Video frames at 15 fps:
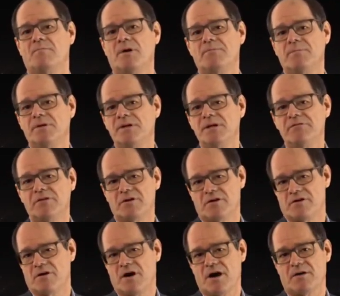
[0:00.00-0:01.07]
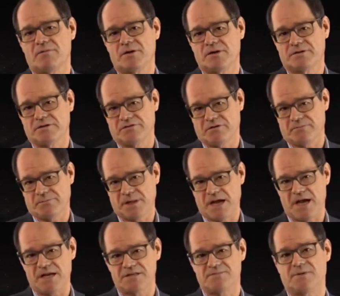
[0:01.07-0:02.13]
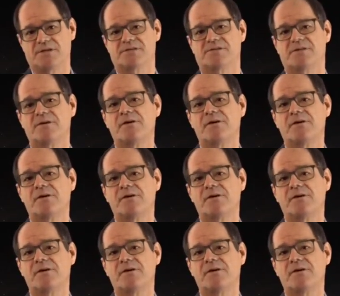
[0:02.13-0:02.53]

But believe it or not, relative to plasmas,